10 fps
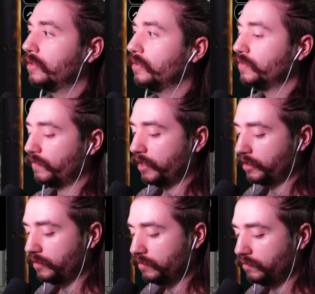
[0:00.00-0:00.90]
Ghost
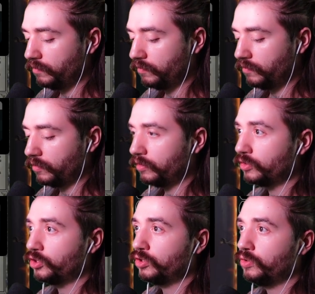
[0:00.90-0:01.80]
Vacuum.
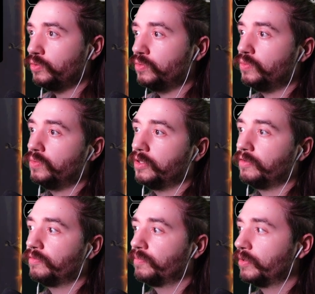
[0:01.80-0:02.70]
Virtue
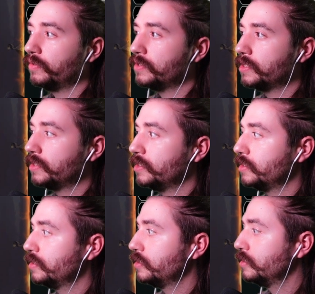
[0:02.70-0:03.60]
of
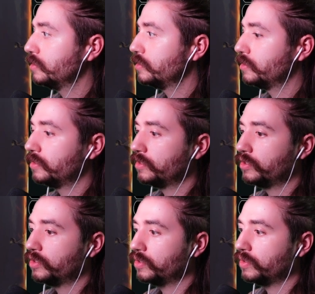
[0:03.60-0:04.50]
Persistence.
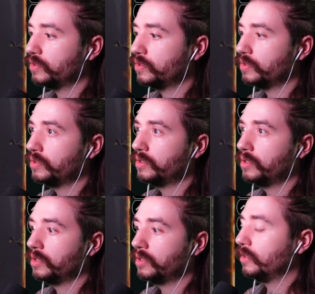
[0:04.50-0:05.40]
Sure.
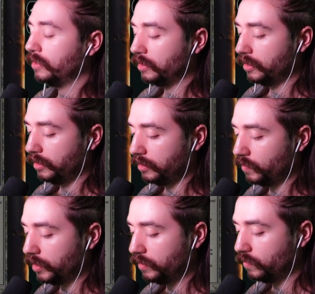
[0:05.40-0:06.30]
And then
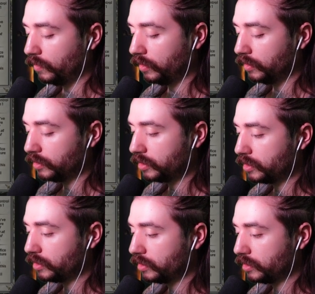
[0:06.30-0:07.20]
we
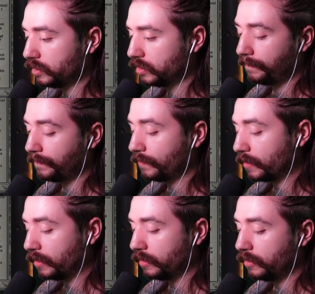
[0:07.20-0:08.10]
want...
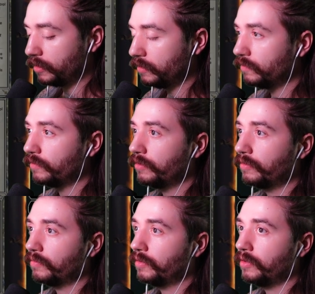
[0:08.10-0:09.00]
Go for the
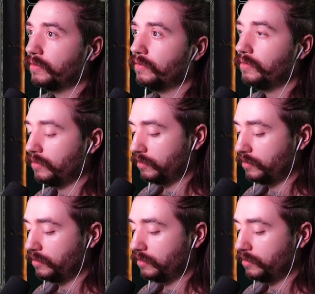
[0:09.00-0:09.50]
Throat.